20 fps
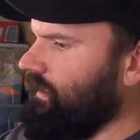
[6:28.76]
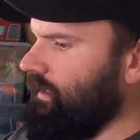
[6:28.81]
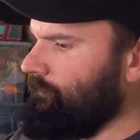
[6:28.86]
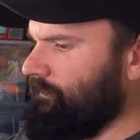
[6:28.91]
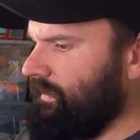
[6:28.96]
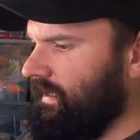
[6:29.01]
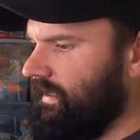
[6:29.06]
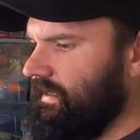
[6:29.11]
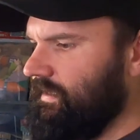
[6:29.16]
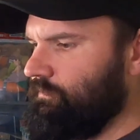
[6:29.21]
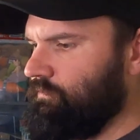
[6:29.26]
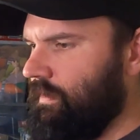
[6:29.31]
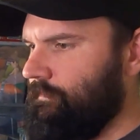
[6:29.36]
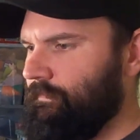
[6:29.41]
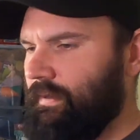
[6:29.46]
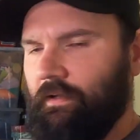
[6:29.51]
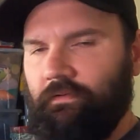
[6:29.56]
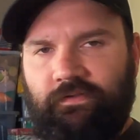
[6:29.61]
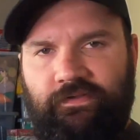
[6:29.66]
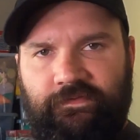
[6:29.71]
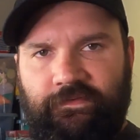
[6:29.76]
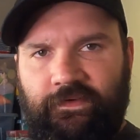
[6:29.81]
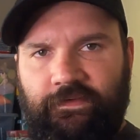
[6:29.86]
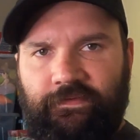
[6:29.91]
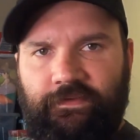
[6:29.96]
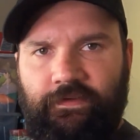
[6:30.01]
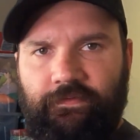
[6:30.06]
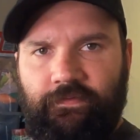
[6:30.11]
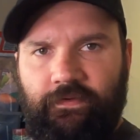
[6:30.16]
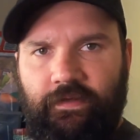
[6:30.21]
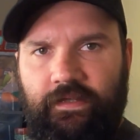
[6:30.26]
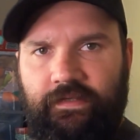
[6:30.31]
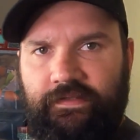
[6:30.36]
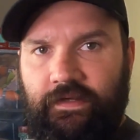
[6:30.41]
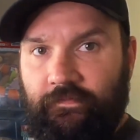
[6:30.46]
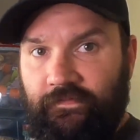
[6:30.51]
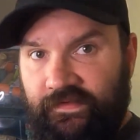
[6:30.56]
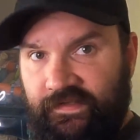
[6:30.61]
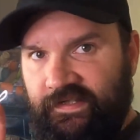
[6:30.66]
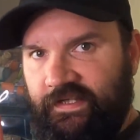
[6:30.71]
I paid £1.50 for
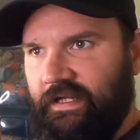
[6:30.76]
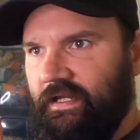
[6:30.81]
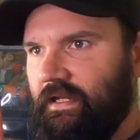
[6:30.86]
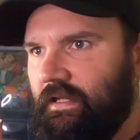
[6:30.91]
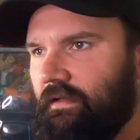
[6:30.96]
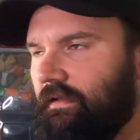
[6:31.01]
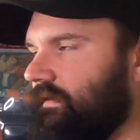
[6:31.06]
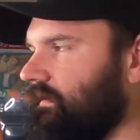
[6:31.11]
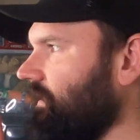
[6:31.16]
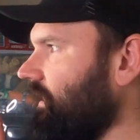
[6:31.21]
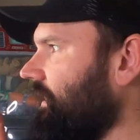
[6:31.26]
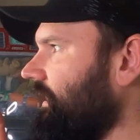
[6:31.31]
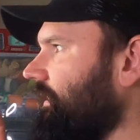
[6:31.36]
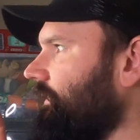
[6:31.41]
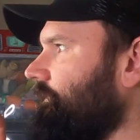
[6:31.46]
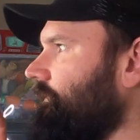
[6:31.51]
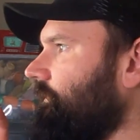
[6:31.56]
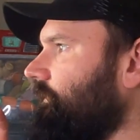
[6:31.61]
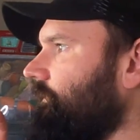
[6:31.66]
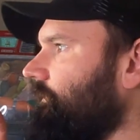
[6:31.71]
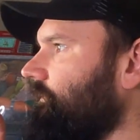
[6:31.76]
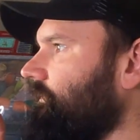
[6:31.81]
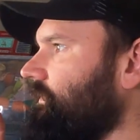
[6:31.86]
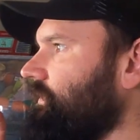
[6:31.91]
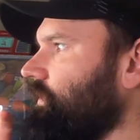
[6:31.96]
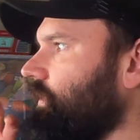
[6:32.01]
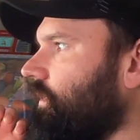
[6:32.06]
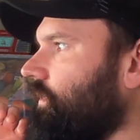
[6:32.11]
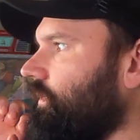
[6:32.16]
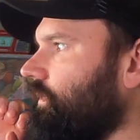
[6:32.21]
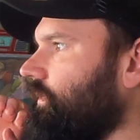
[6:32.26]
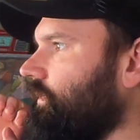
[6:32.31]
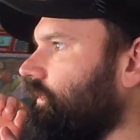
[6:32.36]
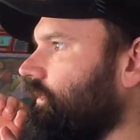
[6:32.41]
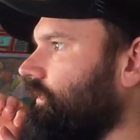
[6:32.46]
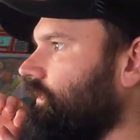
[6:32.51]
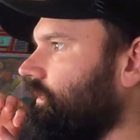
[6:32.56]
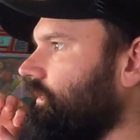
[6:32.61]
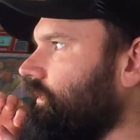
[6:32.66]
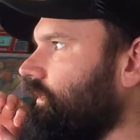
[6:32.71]
this. I've seen your
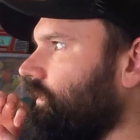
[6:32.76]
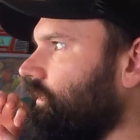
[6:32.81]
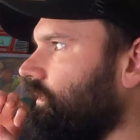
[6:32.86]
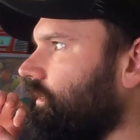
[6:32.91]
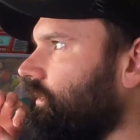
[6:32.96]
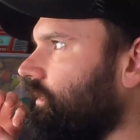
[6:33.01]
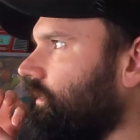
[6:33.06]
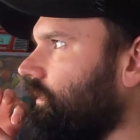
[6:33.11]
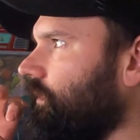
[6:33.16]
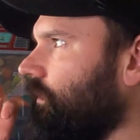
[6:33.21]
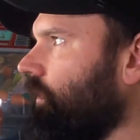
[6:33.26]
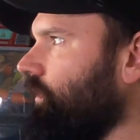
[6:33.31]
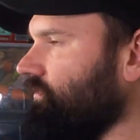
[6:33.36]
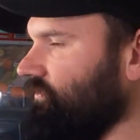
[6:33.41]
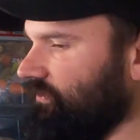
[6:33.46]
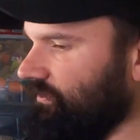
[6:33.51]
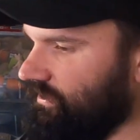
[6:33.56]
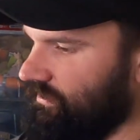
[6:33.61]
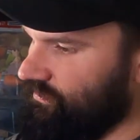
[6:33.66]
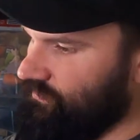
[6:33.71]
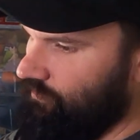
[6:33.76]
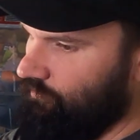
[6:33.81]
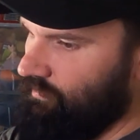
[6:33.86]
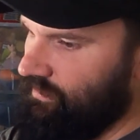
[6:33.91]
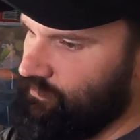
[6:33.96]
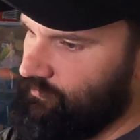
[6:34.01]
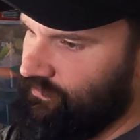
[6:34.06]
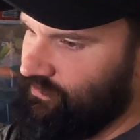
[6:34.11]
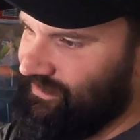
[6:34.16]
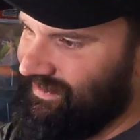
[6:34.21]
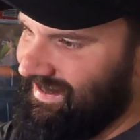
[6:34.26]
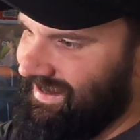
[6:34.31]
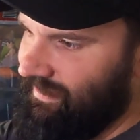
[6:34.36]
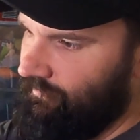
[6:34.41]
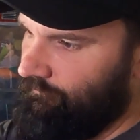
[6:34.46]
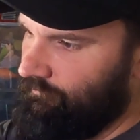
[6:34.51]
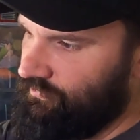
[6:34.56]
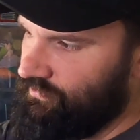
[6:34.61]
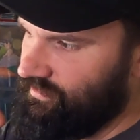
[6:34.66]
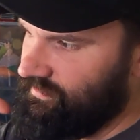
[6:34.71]
alternate sort of ones which you can
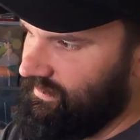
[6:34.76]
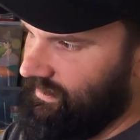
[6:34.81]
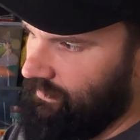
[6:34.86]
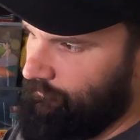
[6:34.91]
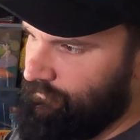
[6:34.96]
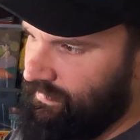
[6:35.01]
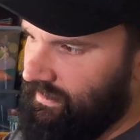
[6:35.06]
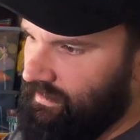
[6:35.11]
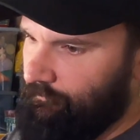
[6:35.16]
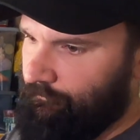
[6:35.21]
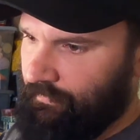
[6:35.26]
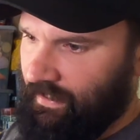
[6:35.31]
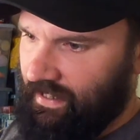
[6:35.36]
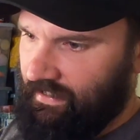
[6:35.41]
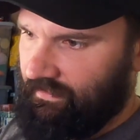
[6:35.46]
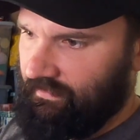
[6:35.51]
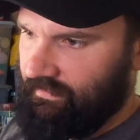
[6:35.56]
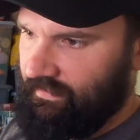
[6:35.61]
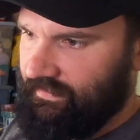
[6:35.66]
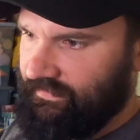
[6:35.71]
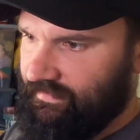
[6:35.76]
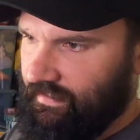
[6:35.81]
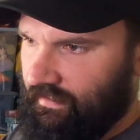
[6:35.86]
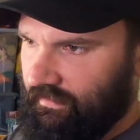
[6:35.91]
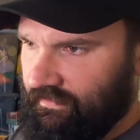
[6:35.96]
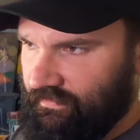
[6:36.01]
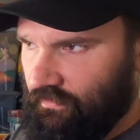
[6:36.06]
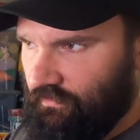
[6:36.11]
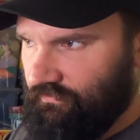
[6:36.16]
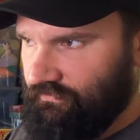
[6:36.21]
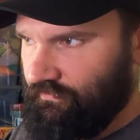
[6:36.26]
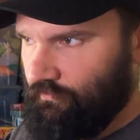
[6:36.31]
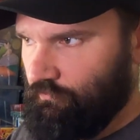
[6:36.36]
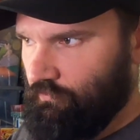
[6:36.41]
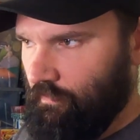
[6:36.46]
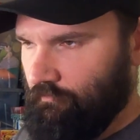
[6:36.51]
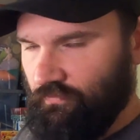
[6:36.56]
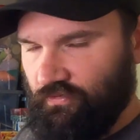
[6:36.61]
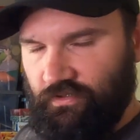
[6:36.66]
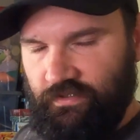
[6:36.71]
have, which is like a bigger bag of this, and there's also
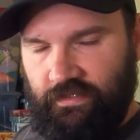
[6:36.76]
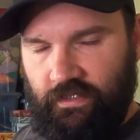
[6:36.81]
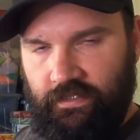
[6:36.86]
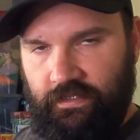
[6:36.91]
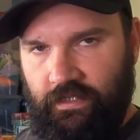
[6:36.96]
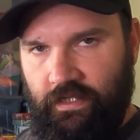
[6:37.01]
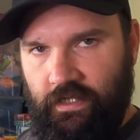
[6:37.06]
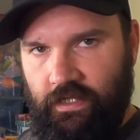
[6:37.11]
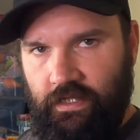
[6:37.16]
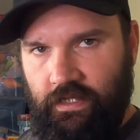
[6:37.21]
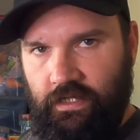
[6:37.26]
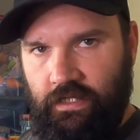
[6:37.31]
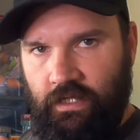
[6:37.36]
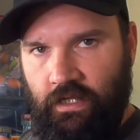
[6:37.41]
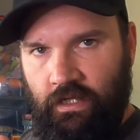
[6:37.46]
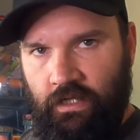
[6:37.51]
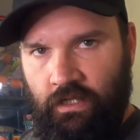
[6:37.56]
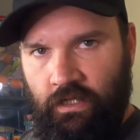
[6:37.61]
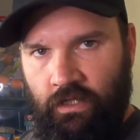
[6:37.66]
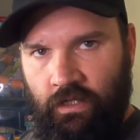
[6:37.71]
one which is like an